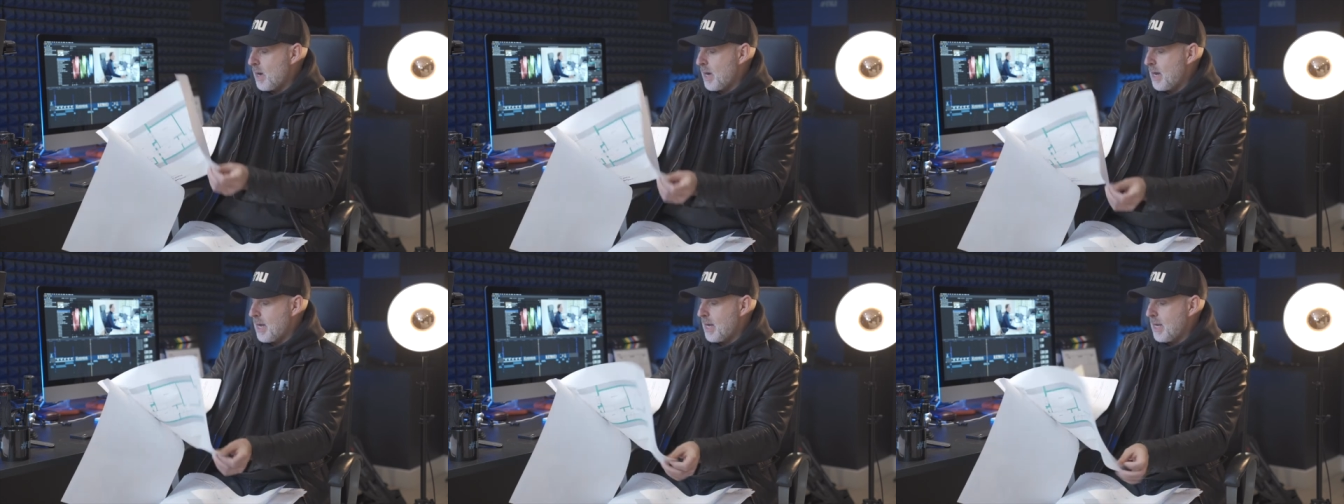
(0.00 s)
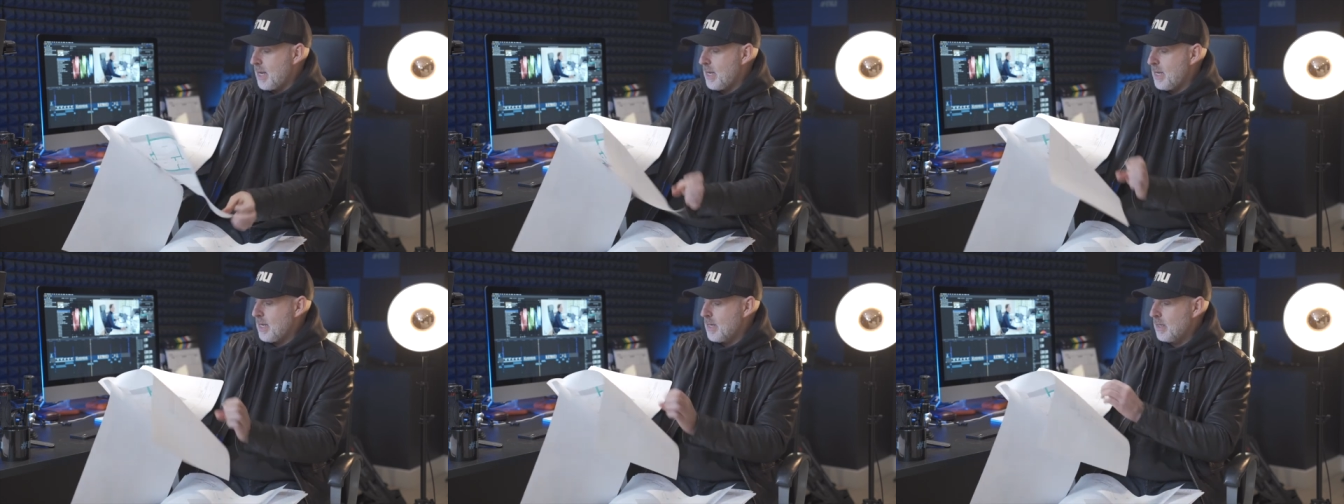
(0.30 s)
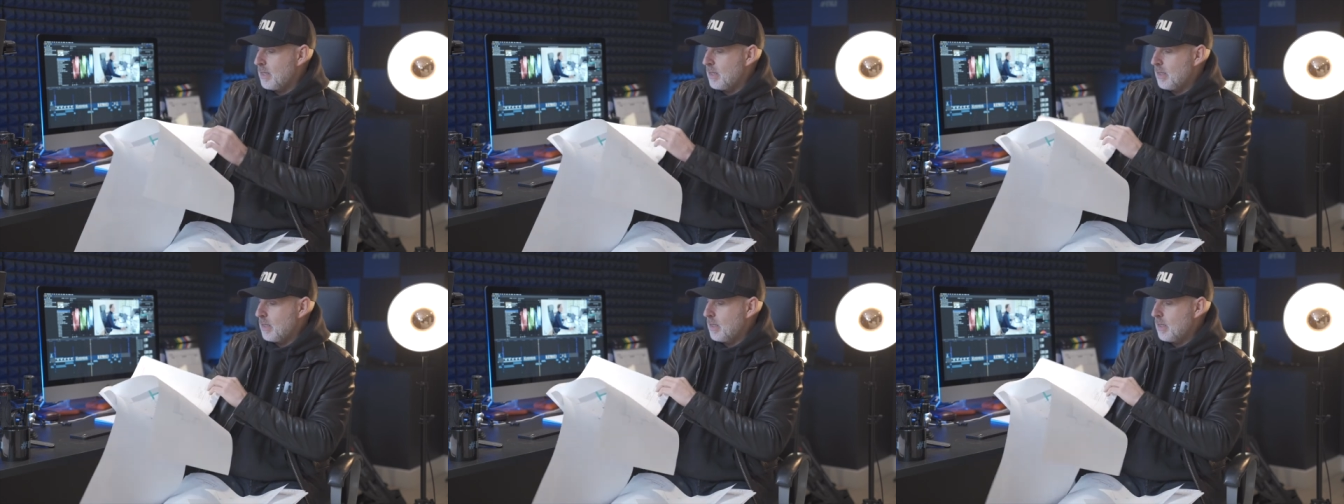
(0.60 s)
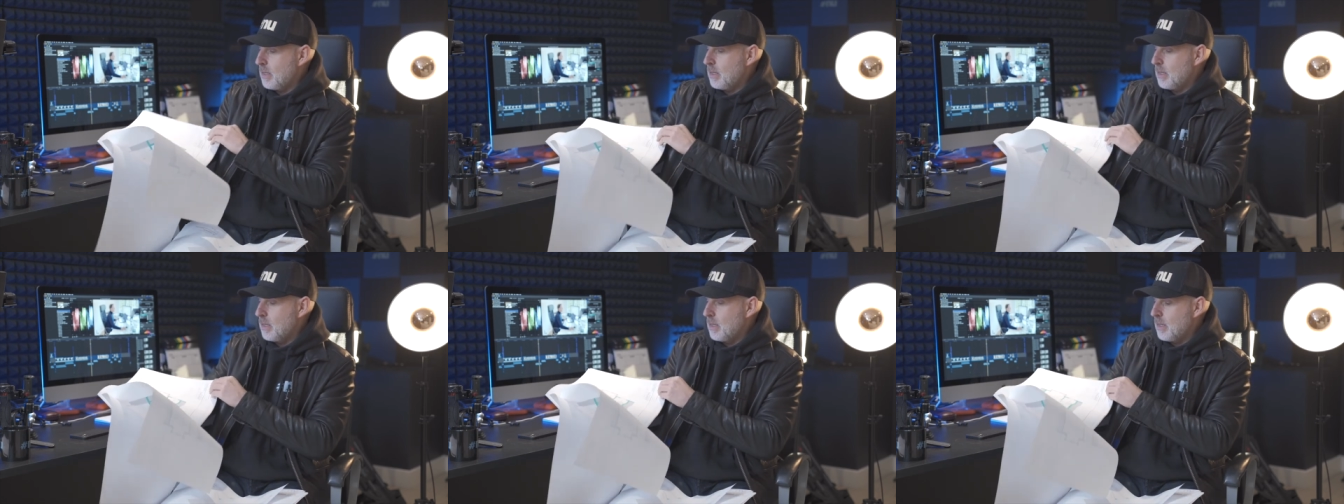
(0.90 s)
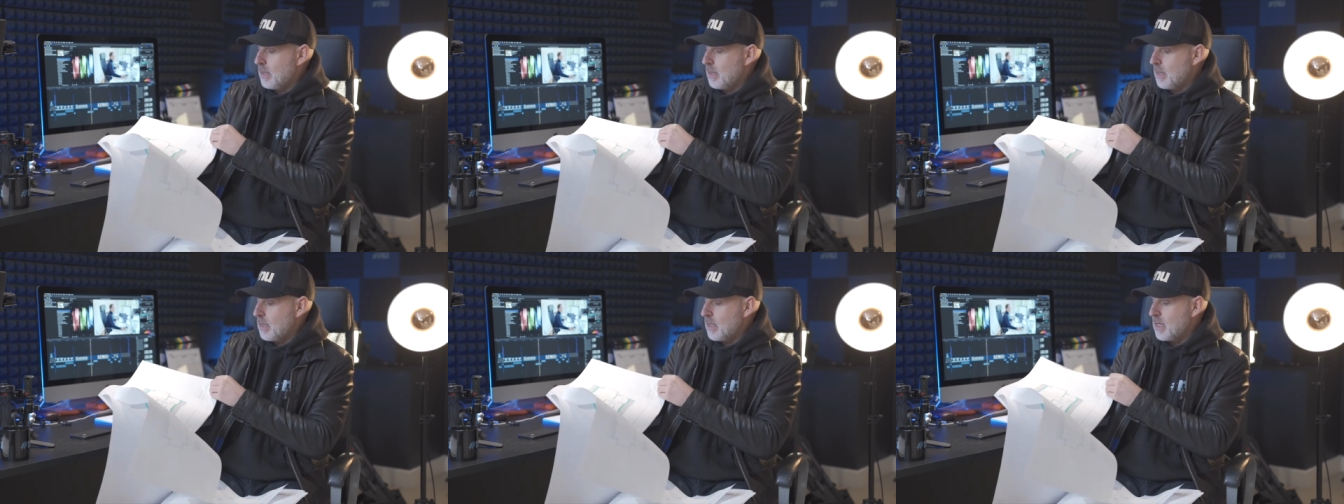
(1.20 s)
a
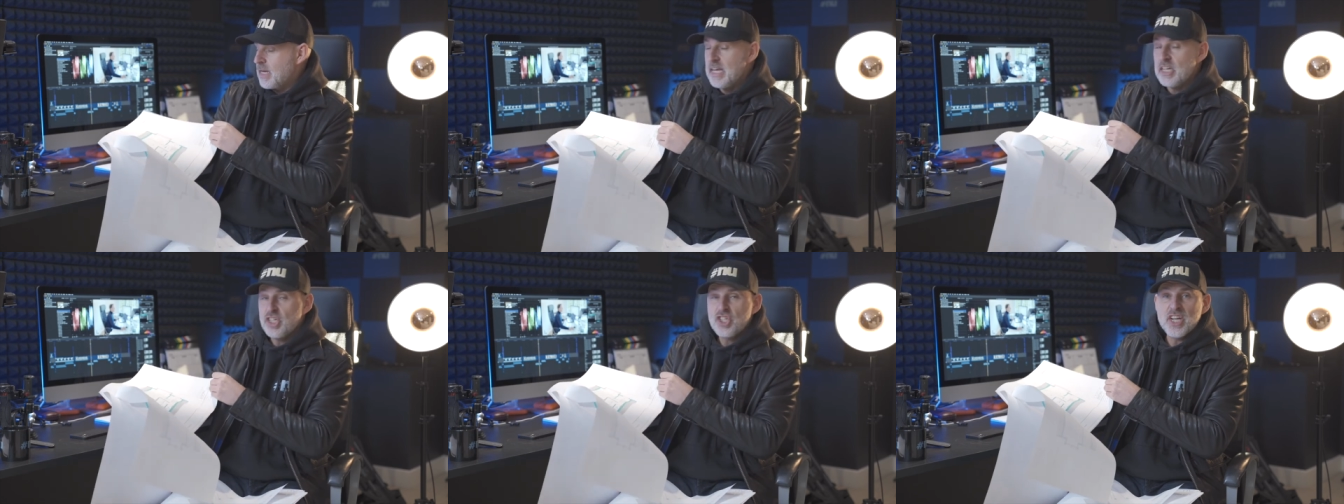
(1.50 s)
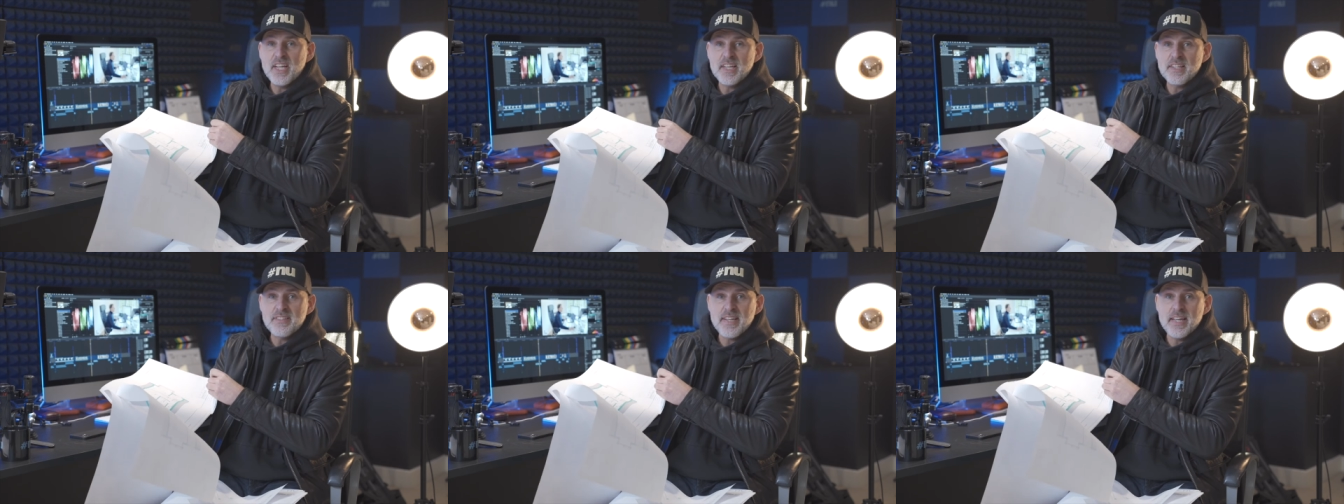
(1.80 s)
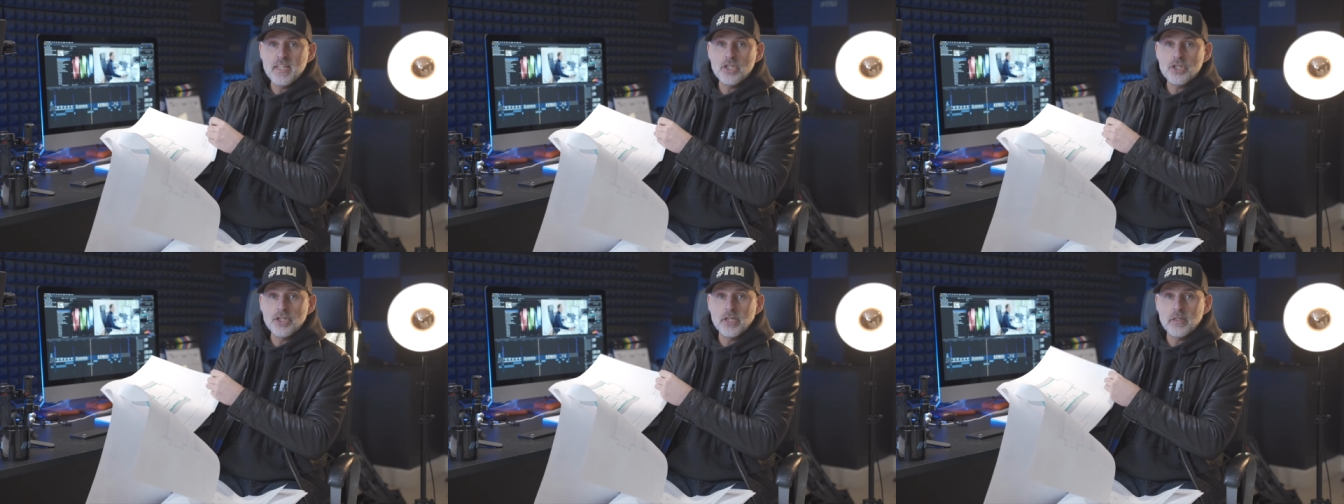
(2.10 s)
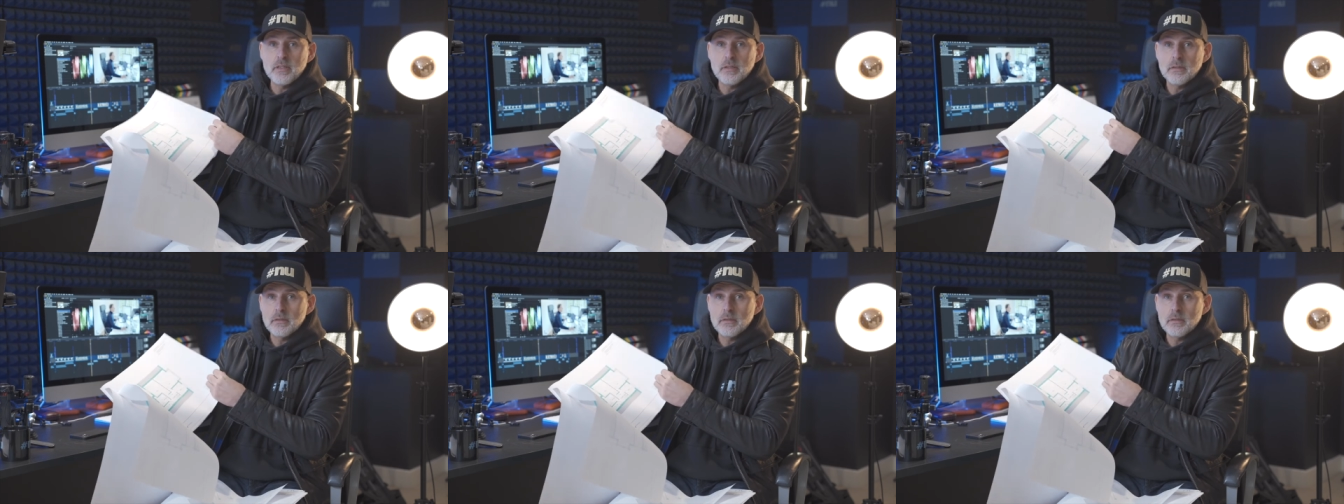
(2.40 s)
kitchen extension,